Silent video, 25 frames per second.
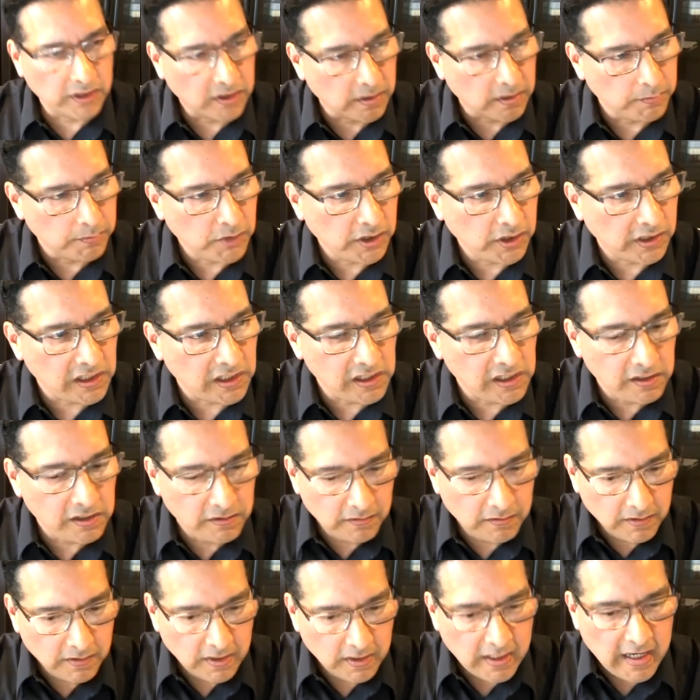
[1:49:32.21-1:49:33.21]
community
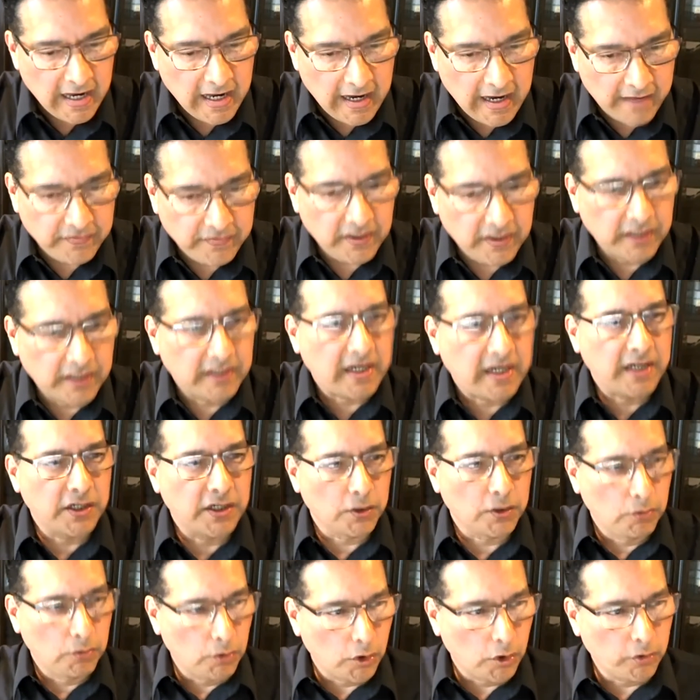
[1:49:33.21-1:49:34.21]
and then kind
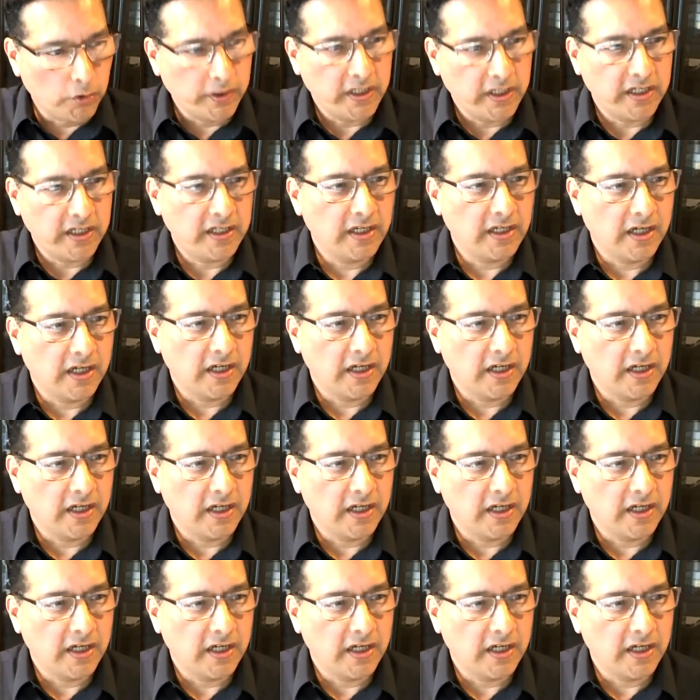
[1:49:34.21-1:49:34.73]
of growing it.